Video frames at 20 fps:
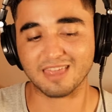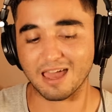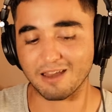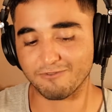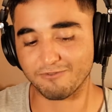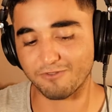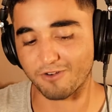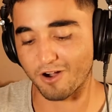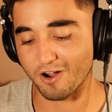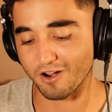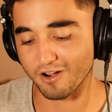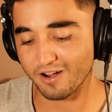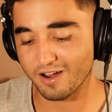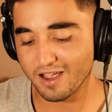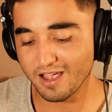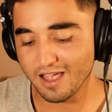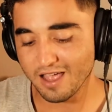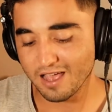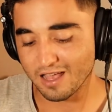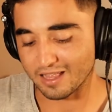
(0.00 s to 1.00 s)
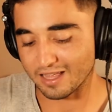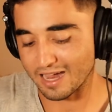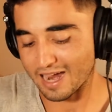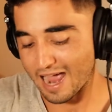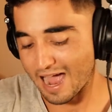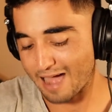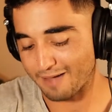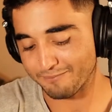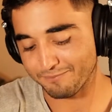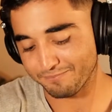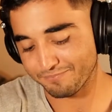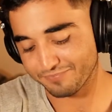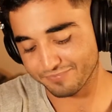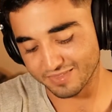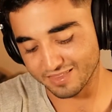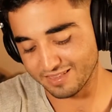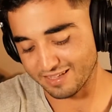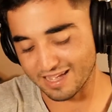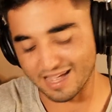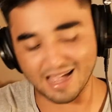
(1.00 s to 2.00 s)
that far. Like
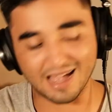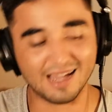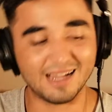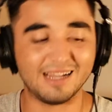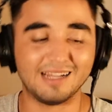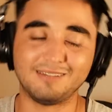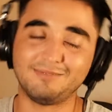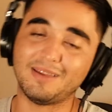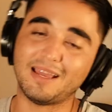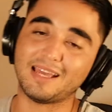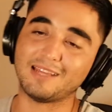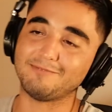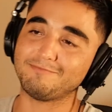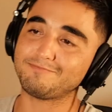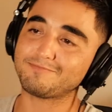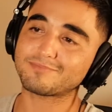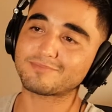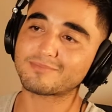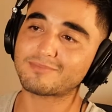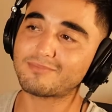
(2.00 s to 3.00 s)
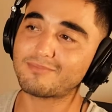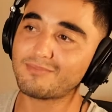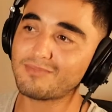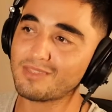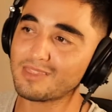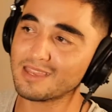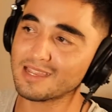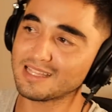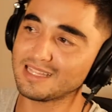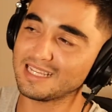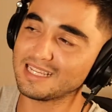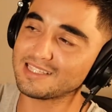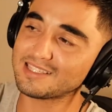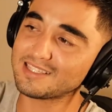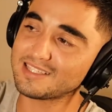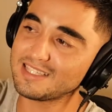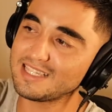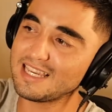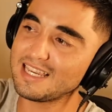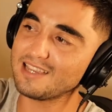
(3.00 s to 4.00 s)
man, like
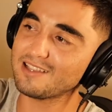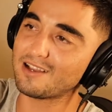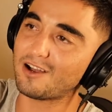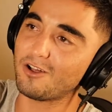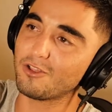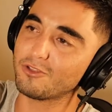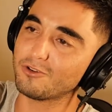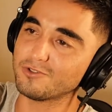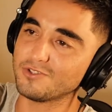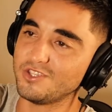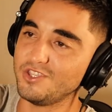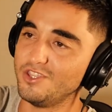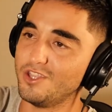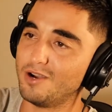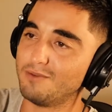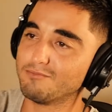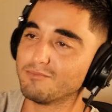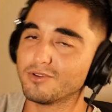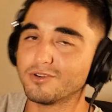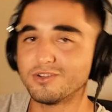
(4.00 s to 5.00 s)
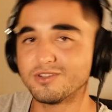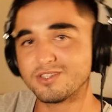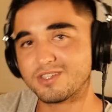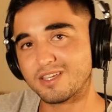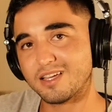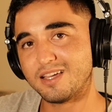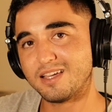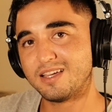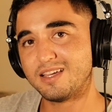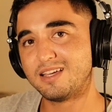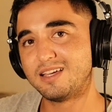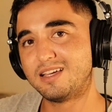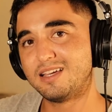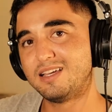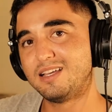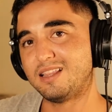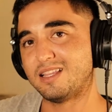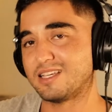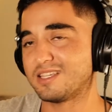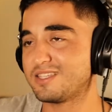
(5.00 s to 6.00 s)
seeing all those numbers,
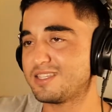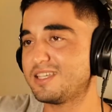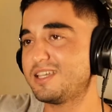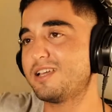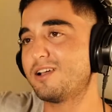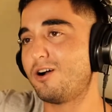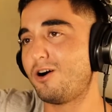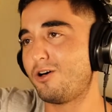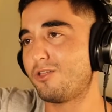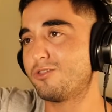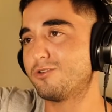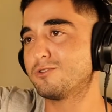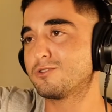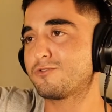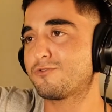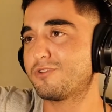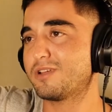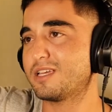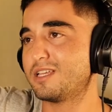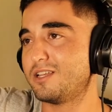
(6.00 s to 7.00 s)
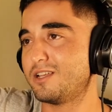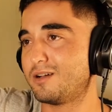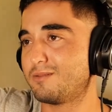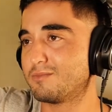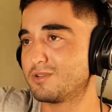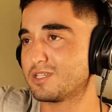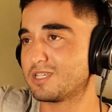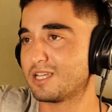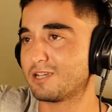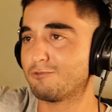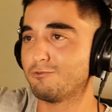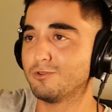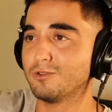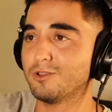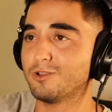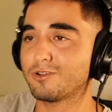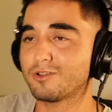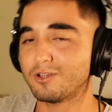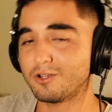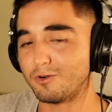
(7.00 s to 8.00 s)
like seeing all those freaking numbers, like we're
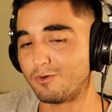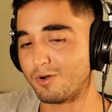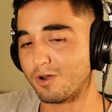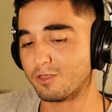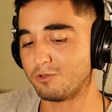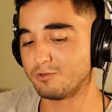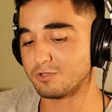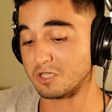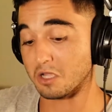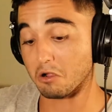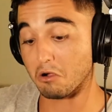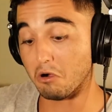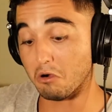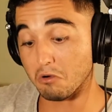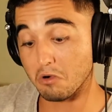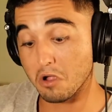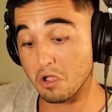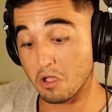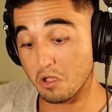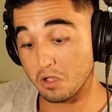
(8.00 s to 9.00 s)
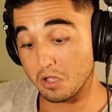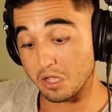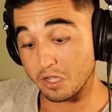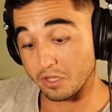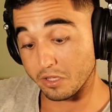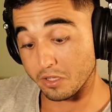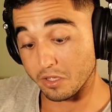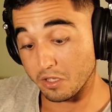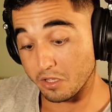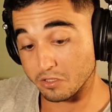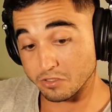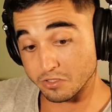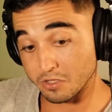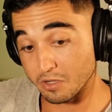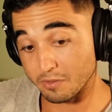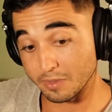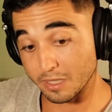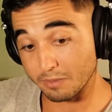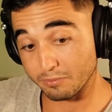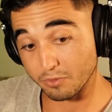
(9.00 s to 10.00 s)
looking going in the news, like it's
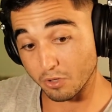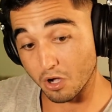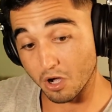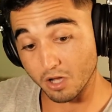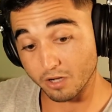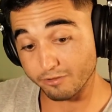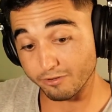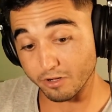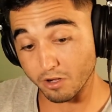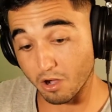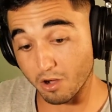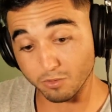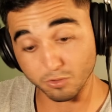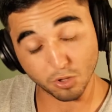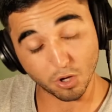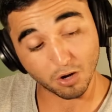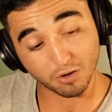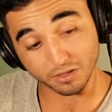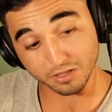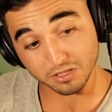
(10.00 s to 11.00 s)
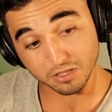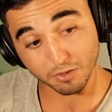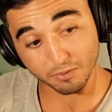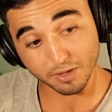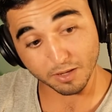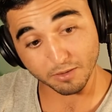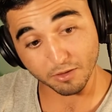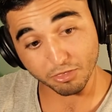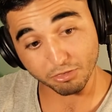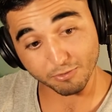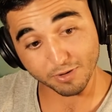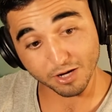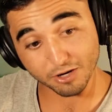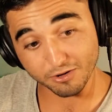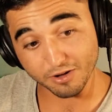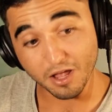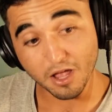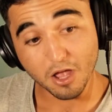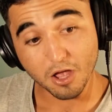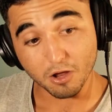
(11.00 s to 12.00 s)
coming up to 100. Oh no, it's going up to
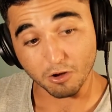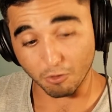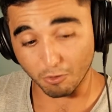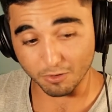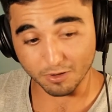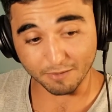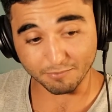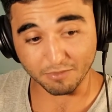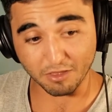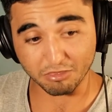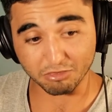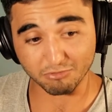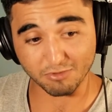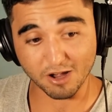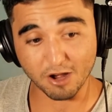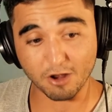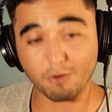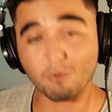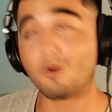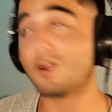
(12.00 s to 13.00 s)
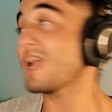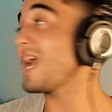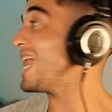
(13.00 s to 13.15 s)
300. Going up to 300. We're